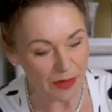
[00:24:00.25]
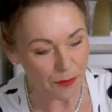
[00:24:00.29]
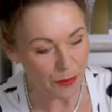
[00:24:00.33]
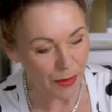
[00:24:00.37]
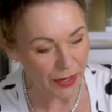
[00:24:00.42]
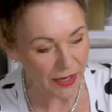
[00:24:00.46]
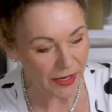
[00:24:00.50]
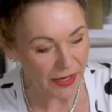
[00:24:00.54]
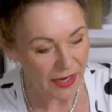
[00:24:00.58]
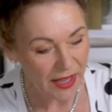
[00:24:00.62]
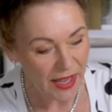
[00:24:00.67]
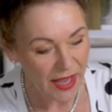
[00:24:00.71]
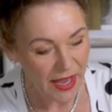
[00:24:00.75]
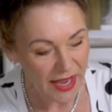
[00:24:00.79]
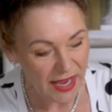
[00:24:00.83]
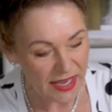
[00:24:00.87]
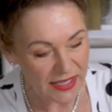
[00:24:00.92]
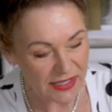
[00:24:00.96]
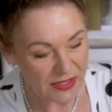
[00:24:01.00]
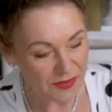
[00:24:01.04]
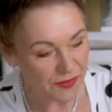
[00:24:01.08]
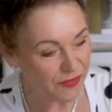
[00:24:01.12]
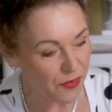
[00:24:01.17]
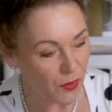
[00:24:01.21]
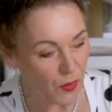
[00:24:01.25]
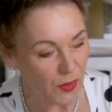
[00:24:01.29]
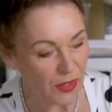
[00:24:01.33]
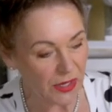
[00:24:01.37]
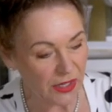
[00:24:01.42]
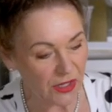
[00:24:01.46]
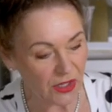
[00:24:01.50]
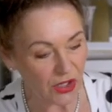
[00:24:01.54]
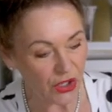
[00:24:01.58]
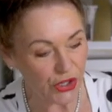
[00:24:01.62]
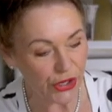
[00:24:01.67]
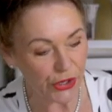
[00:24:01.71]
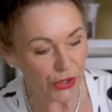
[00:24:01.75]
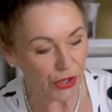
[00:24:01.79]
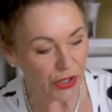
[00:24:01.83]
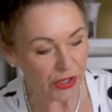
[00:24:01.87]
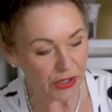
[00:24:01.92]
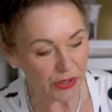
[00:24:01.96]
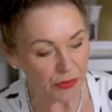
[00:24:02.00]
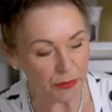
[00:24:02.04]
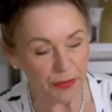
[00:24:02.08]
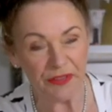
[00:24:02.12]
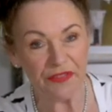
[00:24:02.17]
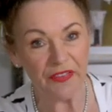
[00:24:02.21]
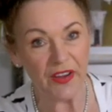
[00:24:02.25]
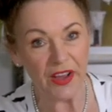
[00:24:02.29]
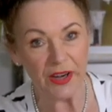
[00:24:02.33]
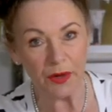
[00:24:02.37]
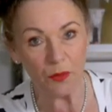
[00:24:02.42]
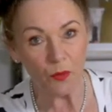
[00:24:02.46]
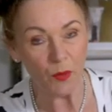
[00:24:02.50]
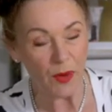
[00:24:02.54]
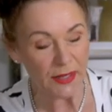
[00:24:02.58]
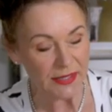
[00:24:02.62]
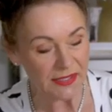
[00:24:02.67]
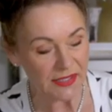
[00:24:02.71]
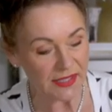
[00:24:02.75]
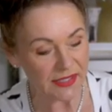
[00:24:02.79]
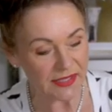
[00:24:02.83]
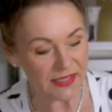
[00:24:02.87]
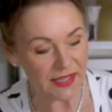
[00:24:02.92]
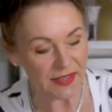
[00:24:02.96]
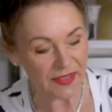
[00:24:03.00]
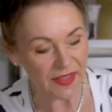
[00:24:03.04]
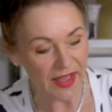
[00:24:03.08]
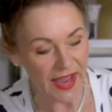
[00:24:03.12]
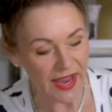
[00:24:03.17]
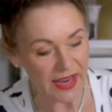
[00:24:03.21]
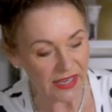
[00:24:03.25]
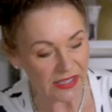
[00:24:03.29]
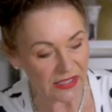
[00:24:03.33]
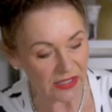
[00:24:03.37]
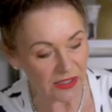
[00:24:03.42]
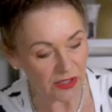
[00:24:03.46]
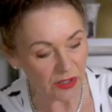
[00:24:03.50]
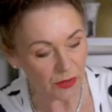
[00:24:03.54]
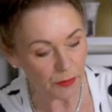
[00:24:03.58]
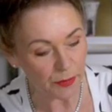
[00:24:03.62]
but it's for a little girl it'll be fine and once it's in the handle it'll